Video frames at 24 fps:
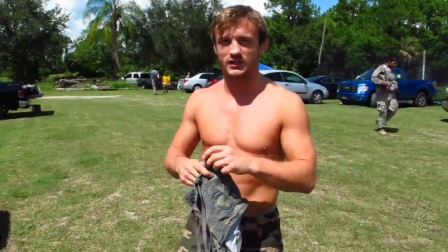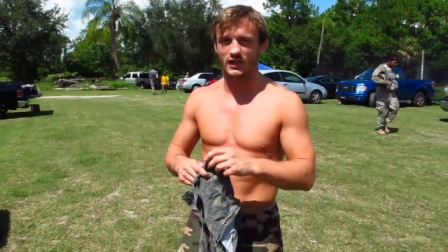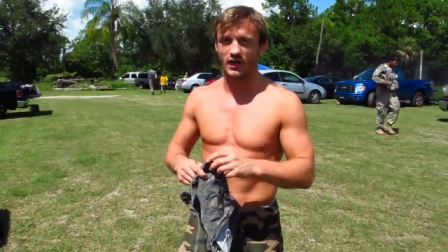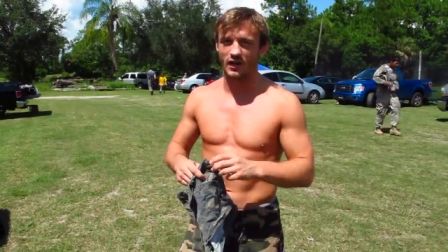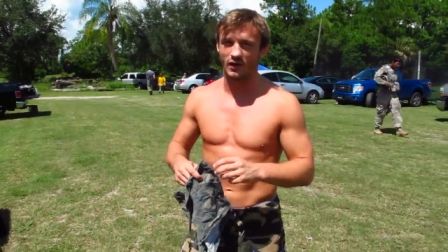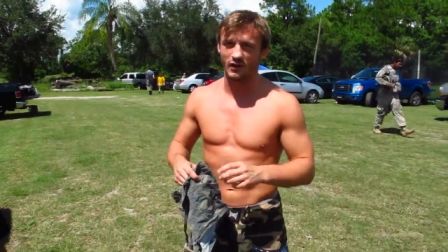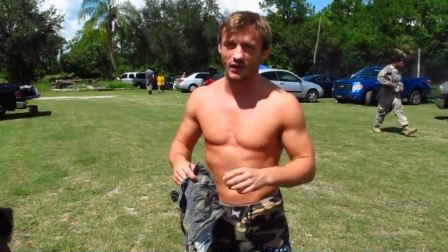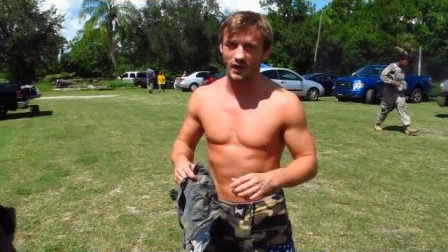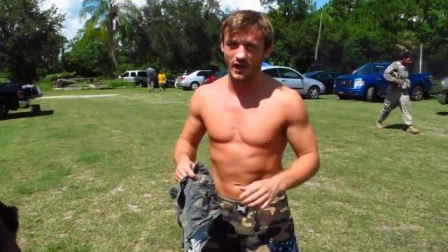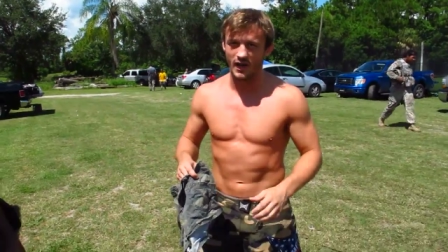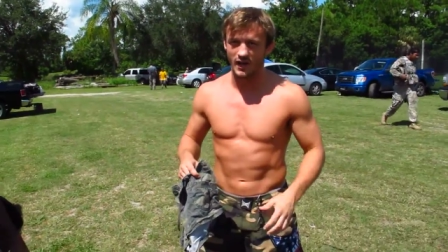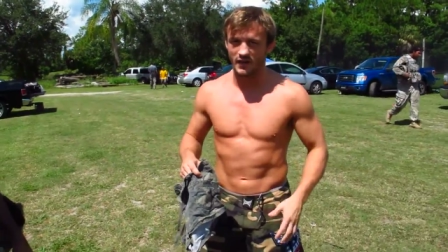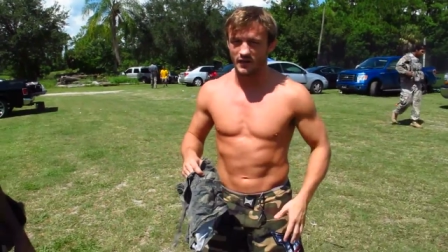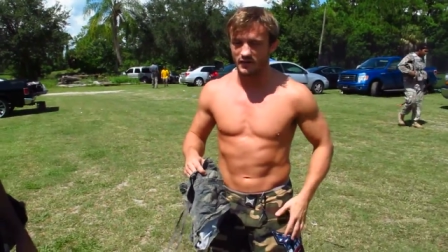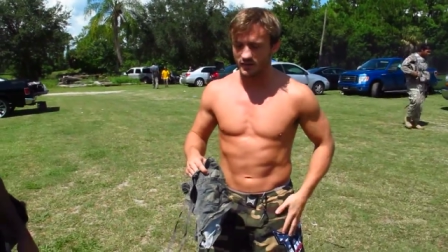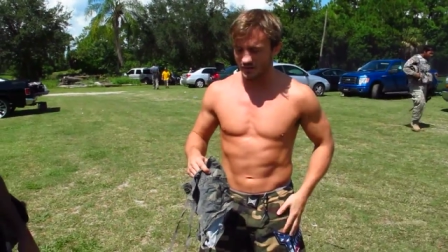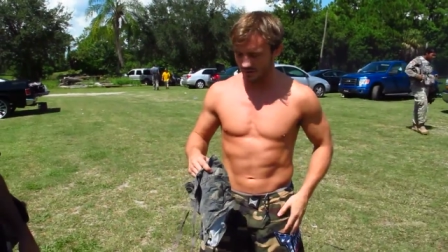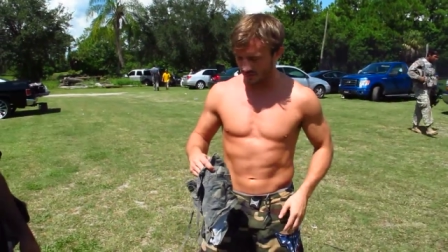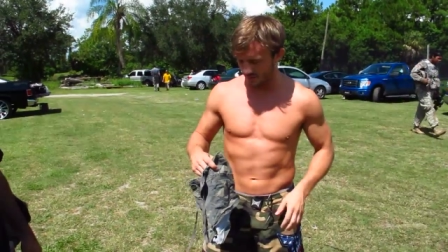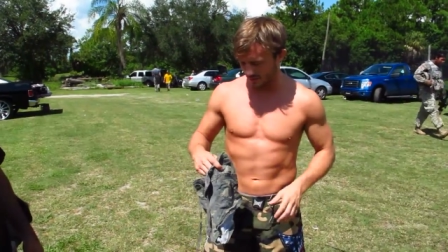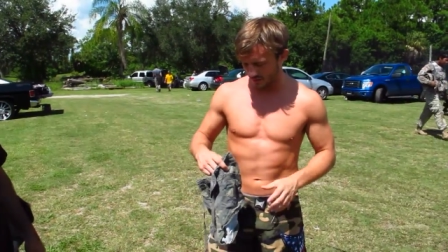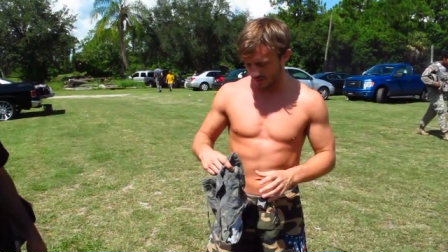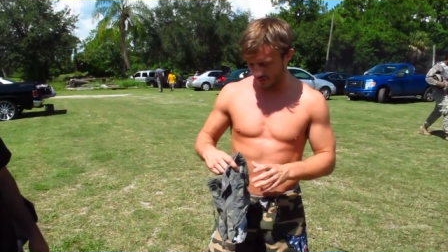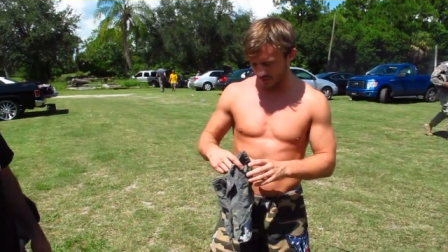you know, and
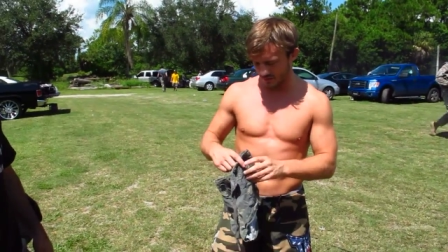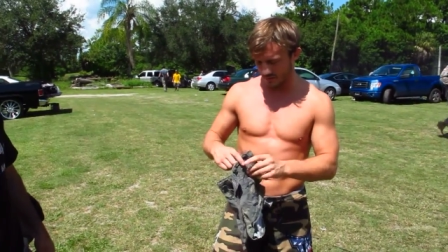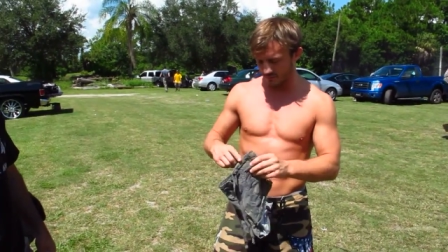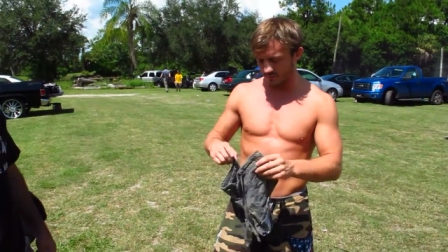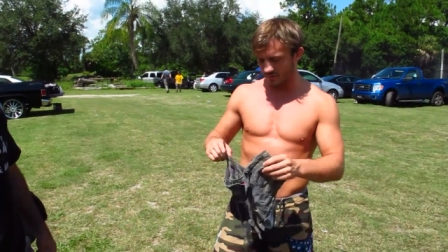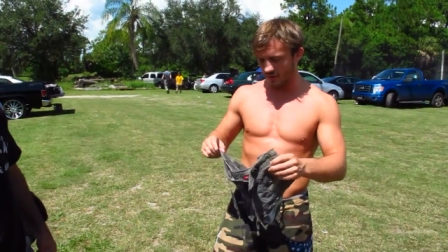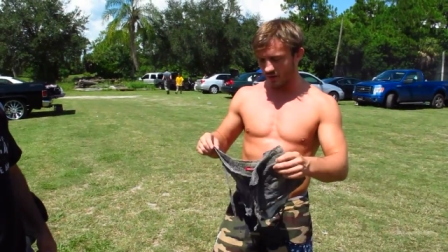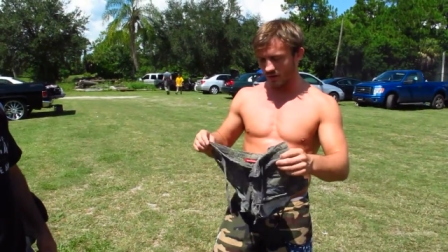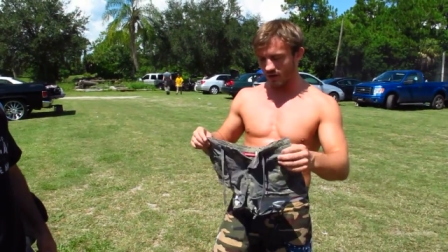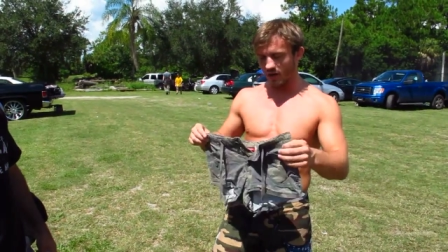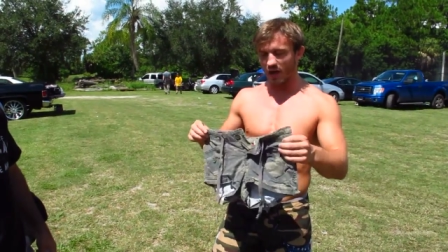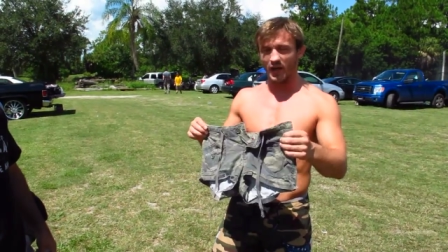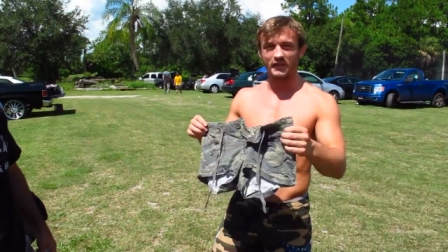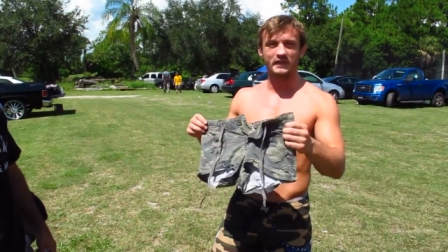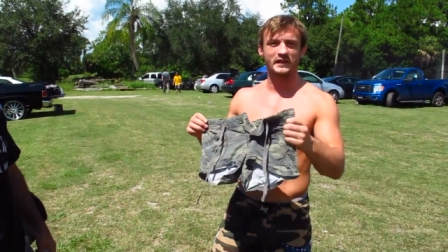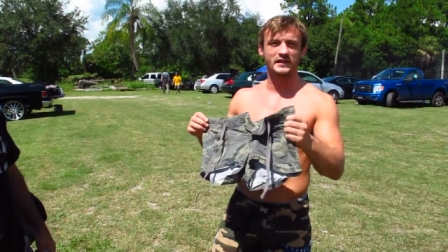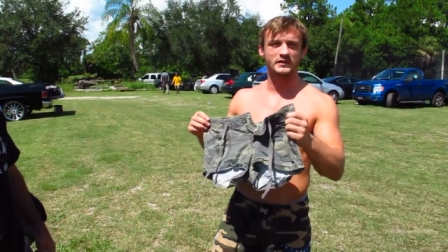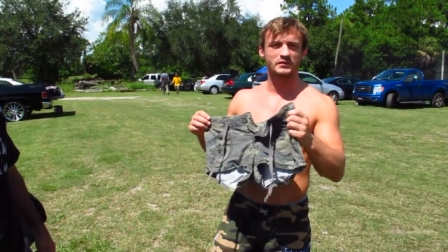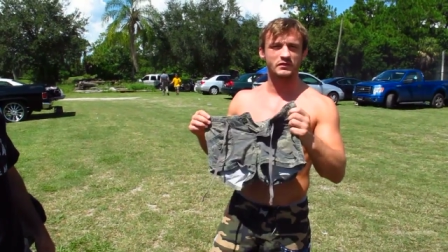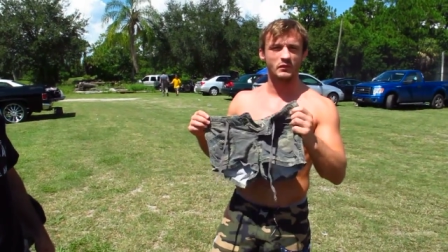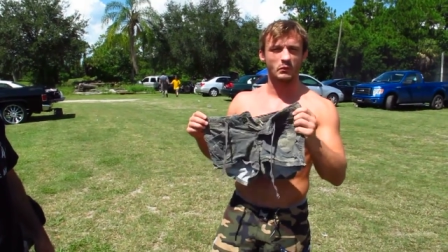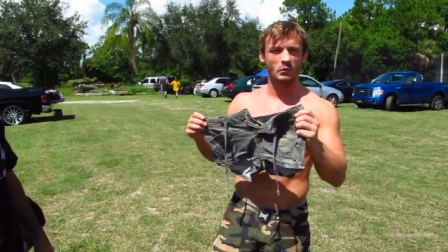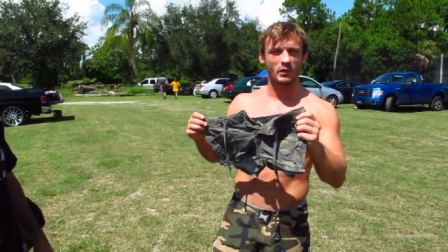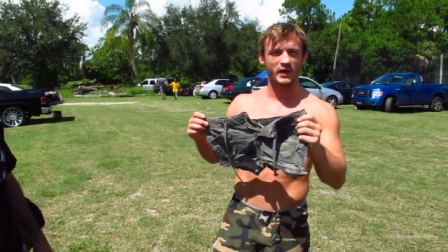uh, even though I like these
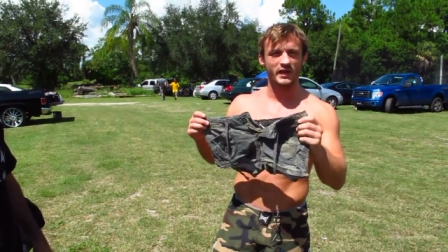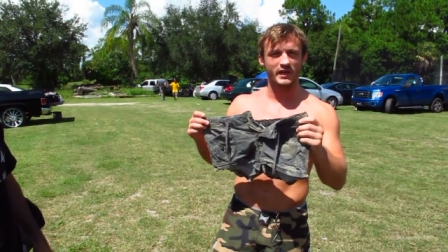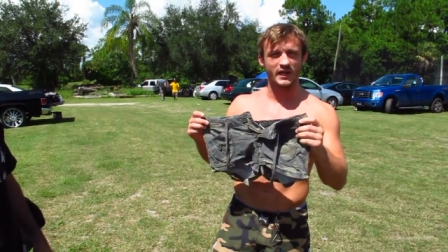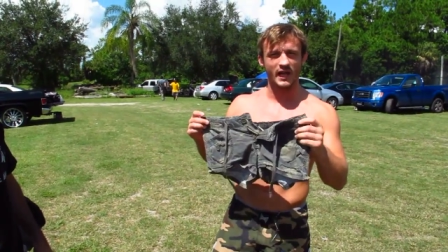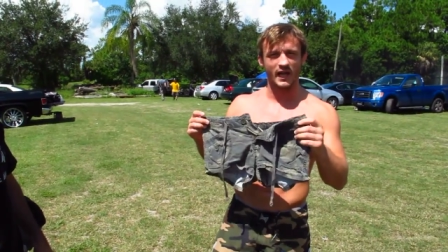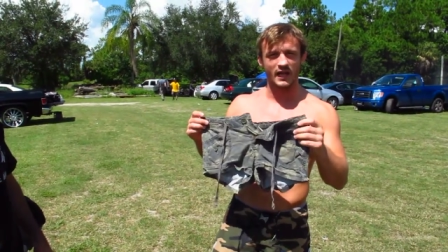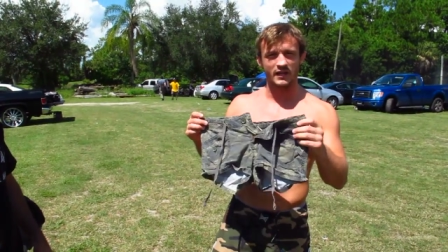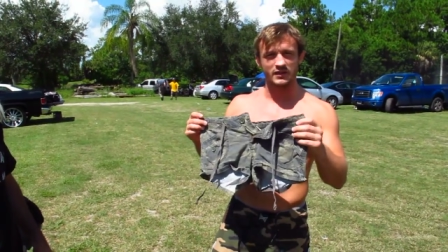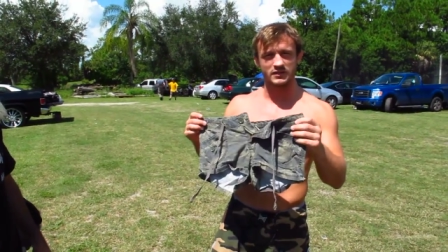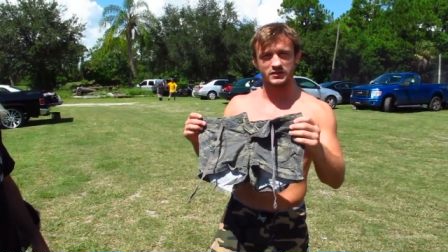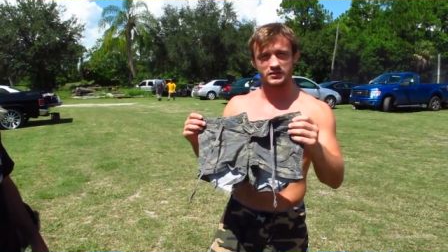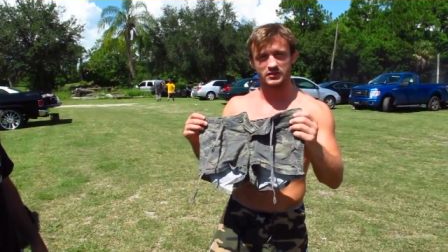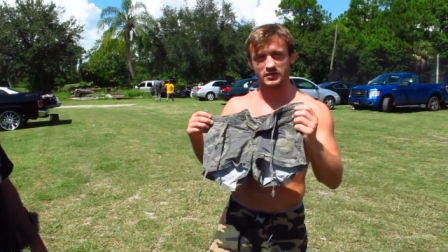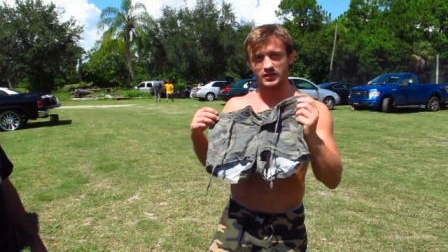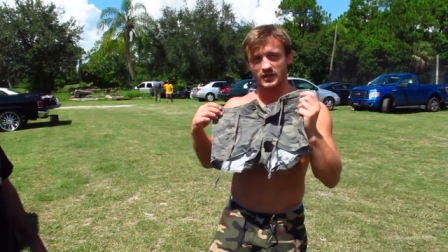for weekends,